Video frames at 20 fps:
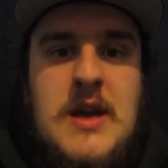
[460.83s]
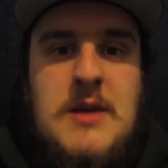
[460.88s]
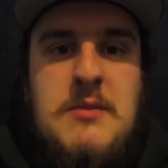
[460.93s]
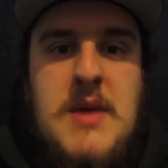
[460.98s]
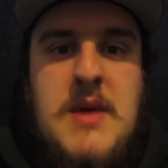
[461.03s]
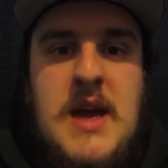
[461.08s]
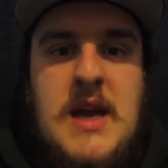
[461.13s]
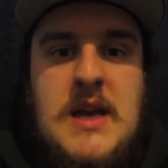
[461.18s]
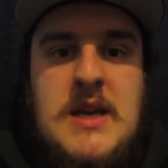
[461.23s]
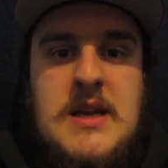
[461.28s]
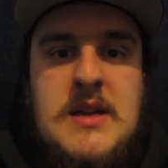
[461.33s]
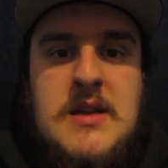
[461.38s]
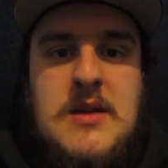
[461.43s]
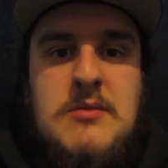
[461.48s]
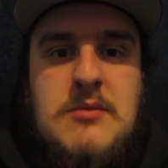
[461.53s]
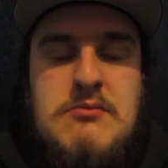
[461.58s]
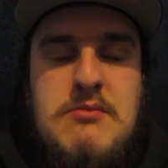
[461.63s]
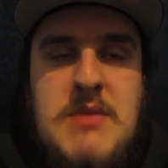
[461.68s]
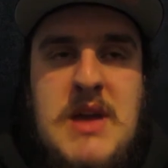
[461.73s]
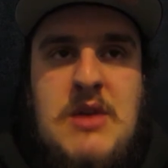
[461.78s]
It made
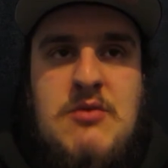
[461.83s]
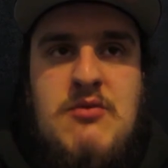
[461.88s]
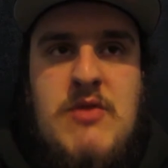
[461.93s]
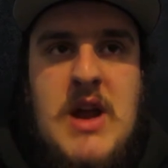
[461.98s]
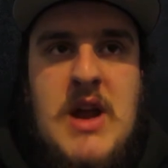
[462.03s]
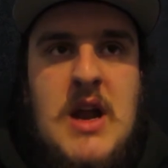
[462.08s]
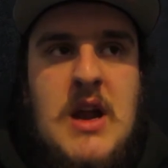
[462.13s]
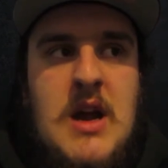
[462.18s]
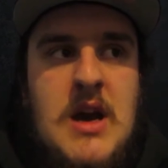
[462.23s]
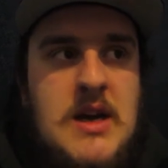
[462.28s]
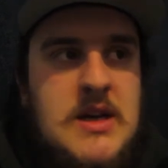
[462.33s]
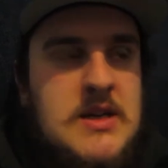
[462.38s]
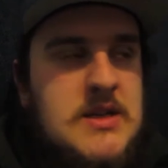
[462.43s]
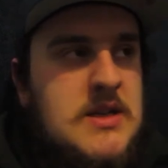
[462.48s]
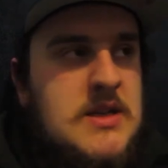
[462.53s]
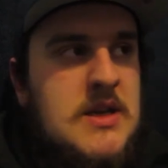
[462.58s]
me realise